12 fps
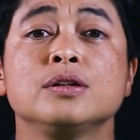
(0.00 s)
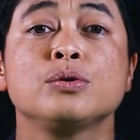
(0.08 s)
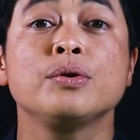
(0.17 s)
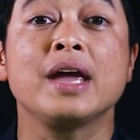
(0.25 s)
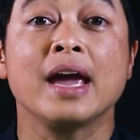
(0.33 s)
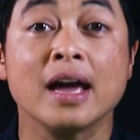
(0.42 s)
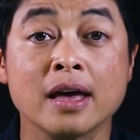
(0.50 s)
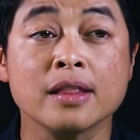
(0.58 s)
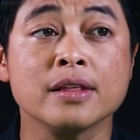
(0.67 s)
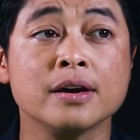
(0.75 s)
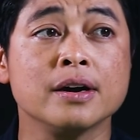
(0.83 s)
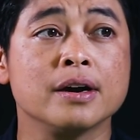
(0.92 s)

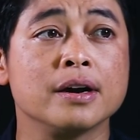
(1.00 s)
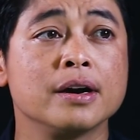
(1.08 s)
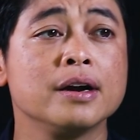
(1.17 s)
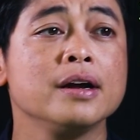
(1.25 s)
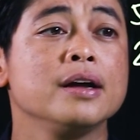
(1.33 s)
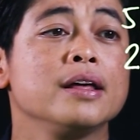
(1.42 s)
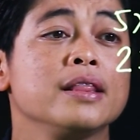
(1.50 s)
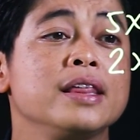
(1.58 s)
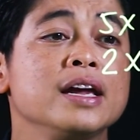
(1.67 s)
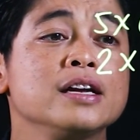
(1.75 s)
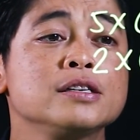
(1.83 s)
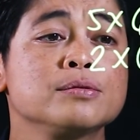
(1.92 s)
Together,
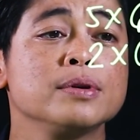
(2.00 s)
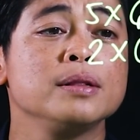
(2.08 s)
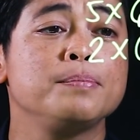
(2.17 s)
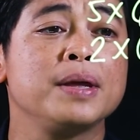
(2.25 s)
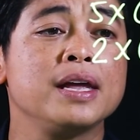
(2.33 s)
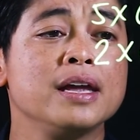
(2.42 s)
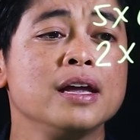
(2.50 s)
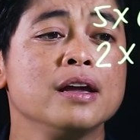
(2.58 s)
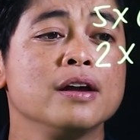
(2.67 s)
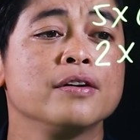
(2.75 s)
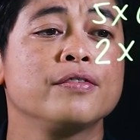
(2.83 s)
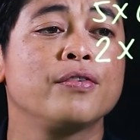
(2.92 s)
this will be
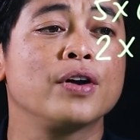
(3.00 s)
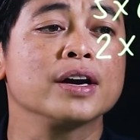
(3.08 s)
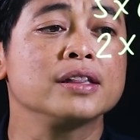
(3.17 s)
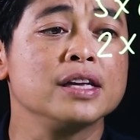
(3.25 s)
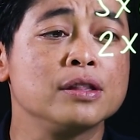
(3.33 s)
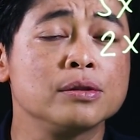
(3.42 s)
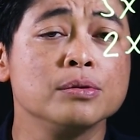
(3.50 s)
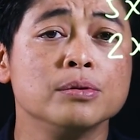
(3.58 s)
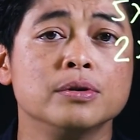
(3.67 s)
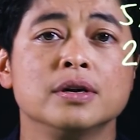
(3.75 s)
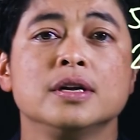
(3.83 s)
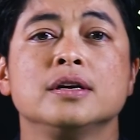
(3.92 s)

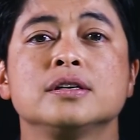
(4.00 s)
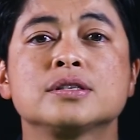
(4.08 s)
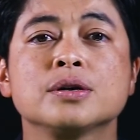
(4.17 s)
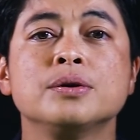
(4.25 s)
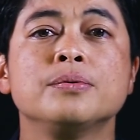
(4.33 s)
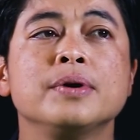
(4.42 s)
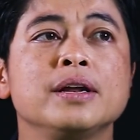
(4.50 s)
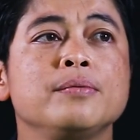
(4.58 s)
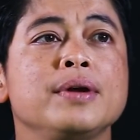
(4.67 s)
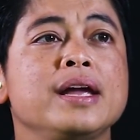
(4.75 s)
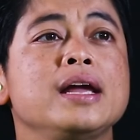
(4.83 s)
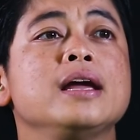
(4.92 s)
42. So when
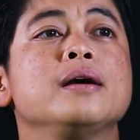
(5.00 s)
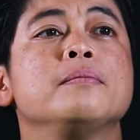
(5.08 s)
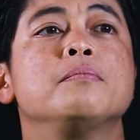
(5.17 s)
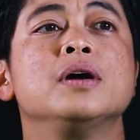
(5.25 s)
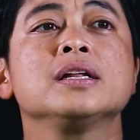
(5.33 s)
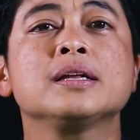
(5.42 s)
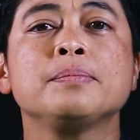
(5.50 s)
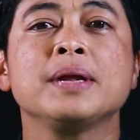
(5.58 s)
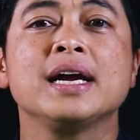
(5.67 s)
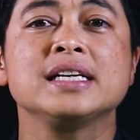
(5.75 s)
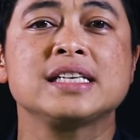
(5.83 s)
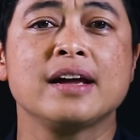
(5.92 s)
we
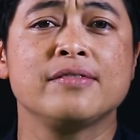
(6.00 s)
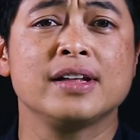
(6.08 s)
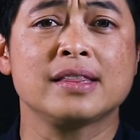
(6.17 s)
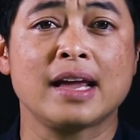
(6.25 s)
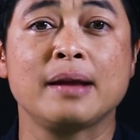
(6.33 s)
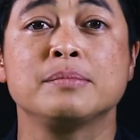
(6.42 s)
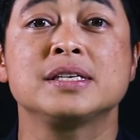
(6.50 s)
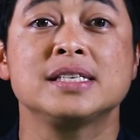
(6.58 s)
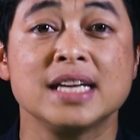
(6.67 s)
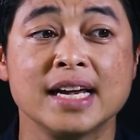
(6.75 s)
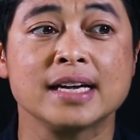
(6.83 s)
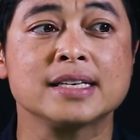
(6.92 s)
multiply 7 times
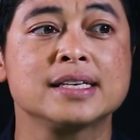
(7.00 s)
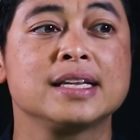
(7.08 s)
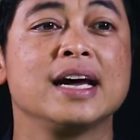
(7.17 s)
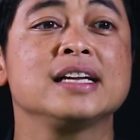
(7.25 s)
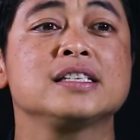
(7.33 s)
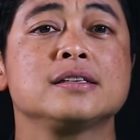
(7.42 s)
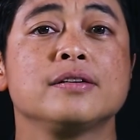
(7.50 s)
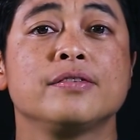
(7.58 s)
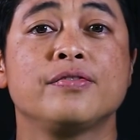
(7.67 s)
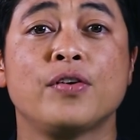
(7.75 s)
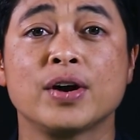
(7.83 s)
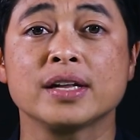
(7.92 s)
6, that's
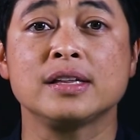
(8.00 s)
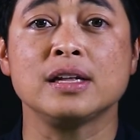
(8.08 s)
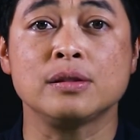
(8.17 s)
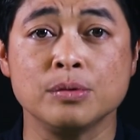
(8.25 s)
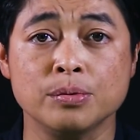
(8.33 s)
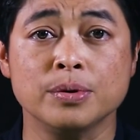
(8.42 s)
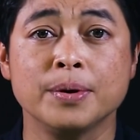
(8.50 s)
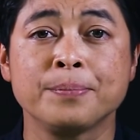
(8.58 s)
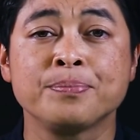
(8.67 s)
42.